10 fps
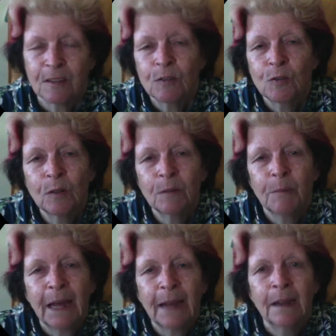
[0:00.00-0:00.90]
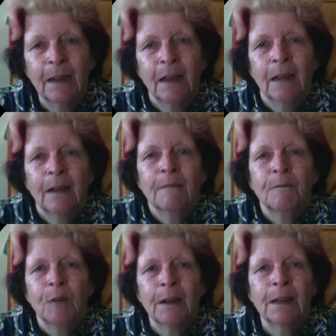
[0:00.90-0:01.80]
So it's all about
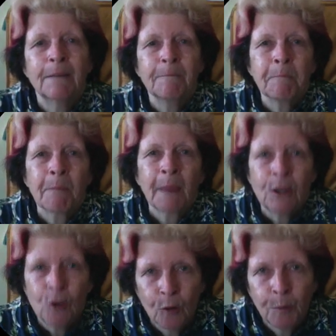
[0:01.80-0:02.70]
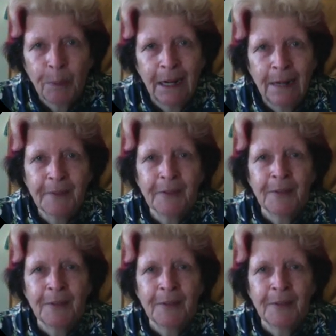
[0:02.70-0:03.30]
finding your path